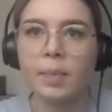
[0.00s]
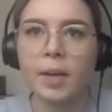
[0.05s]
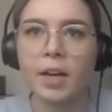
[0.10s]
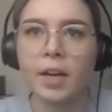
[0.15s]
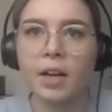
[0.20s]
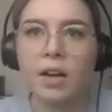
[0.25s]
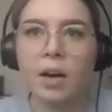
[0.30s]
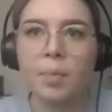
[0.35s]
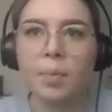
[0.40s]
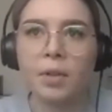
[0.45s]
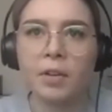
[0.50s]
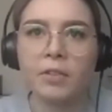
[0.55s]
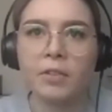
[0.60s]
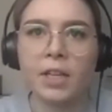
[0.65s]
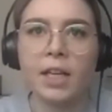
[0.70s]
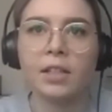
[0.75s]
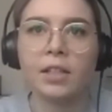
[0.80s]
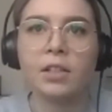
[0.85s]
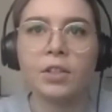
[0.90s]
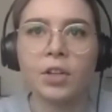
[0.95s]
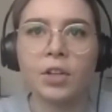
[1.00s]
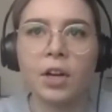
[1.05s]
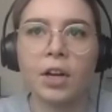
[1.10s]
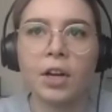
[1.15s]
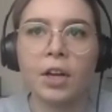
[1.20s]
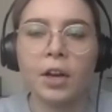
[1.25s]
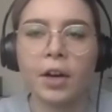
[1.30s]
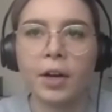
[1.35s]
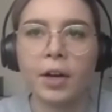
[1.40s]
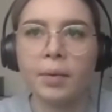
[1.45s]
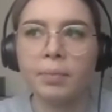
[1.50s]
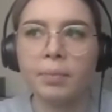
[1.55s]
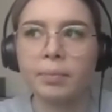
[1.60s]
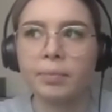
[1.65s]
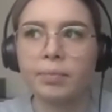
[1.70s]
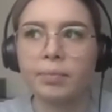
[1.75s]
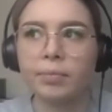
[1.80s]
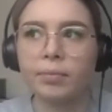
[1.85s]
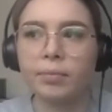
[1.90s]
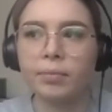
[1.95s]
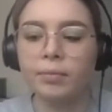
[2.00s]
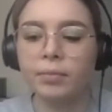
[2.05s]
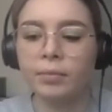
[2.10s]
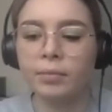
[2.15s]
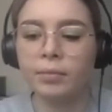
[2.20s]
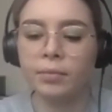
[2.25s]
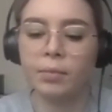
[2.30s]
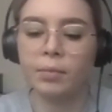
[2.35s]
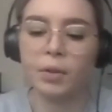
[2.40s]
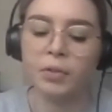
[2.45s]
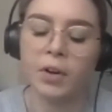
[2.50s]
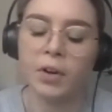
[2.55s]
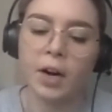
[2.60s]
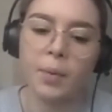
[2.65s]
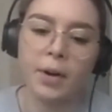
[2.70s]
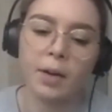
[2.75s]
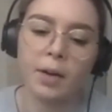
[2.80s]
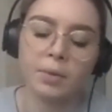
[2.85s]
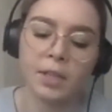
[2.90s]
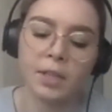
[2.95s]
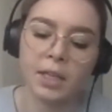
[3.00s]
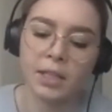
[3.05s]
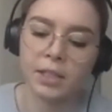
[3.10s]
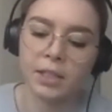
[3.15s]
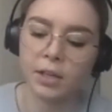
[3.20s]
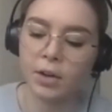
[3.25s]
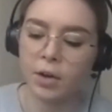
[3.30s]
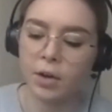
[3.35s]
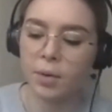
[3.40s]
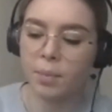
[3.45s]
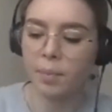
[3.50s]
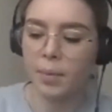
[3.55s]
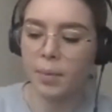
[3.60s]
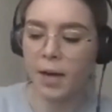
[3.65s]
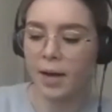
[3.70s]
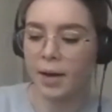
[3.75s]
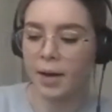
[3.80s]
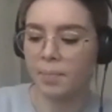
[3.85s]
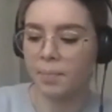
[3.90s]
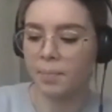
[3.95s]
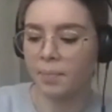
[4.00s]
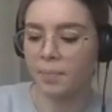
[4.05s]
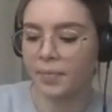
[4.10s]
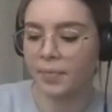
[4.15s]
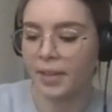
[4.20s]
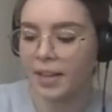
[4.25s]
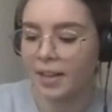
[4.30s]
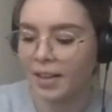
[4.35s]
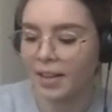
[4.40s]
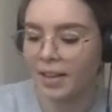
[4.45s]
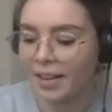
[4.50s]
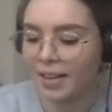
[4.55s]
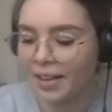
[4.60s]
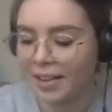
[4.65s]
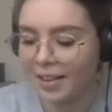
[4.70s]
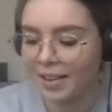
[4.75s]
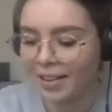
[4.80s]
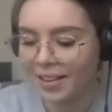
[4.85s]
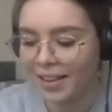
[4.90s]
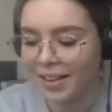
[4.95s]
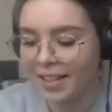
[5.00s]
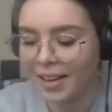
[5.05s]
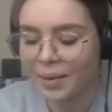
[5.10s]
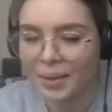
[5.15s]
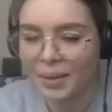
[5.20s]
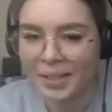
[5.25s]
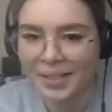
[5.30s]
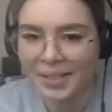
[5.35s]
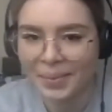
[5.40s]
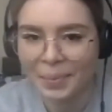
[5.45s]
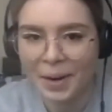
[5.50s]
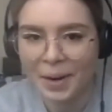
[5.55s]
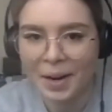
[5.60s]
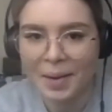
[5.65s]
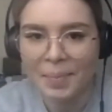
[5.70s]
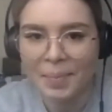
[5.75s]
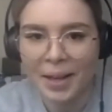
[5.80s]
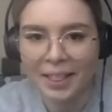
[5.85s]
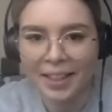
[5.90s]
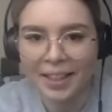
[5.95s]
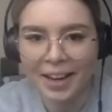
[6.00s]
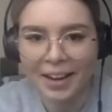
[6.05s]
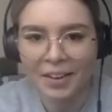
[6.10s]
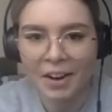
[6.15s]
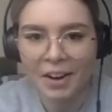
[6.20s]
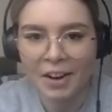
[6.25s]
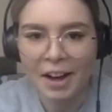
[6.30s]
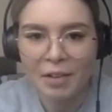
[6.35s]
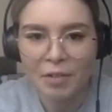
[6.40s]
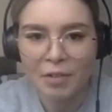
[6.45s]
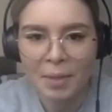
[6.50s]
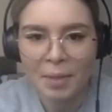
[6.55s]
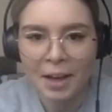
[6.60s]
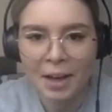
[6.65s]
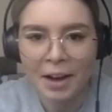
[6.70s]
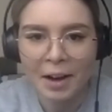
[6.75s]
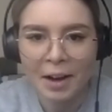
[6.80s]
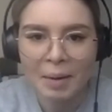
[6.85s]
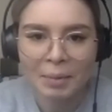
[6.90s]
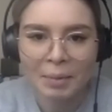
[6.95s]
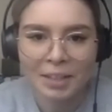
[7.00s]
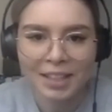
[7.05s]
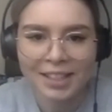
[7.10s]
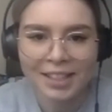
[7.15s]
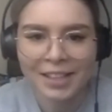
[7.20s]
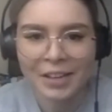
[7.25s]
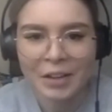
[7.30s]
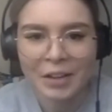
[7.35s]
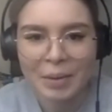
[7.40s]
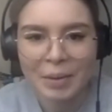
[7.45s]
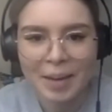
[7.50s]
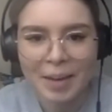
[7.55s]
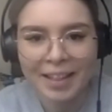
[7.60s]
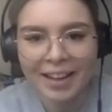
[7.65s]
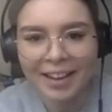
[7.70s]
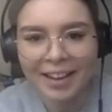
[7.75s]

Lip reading: a couple of days in Tokyo before I went up to Niseko. And that was when I met that guy from the hub. Did I tell you about that?